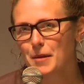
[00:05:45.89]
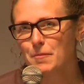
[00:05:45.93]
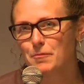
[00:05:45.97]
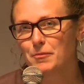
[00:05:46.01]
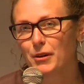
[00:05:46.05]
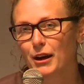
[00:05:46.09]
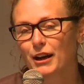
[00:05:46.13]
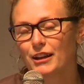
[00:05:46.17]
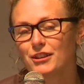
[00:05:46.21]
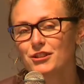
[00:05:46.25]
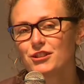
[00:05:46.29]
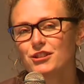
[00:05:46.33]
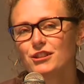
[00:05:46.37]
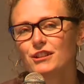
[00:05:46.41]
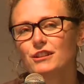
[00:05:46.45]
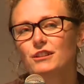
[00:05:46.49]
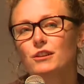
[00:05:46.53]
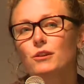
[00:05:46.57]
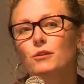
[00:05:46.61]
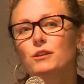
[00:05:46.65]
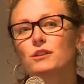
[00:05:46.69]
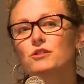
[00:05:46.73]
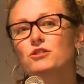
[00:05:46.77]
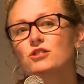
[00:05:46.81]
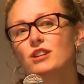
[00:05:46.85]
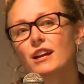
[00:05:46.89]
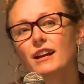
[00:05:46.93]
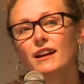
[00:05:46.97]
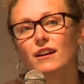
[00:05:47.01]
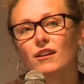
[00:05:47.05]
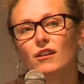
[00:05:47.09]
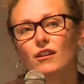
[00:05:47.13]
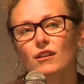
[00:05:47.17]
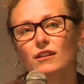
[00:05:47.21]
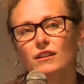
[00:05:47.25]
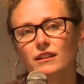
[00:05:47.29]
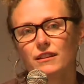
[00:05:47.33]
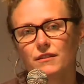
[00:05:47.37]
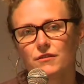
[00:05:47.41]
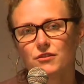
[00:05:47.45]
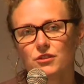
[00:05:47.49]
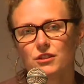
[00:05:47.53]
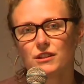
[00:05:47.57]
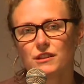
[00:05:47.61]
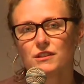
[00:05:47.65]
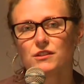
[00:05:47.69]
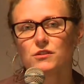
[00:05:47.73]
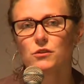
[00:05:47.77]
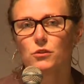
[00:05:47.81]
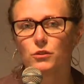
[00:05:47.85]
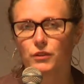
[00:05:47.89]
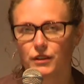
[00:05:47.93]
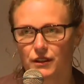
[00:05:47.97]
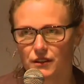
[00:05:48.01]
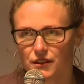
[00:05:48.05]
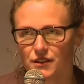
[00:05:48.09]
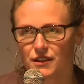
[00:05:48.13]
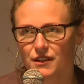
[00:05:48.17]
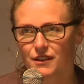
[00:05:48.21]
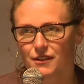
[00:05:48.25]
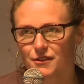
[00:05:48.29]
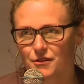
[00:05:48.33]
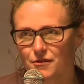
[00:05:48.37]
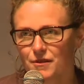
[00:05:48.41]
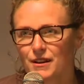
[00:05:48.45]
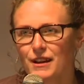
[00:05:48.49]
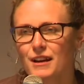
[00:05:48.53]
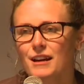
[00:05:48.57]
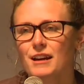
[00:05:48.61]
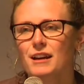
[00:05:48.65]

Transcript: But she'd go to jail if she sold it to you.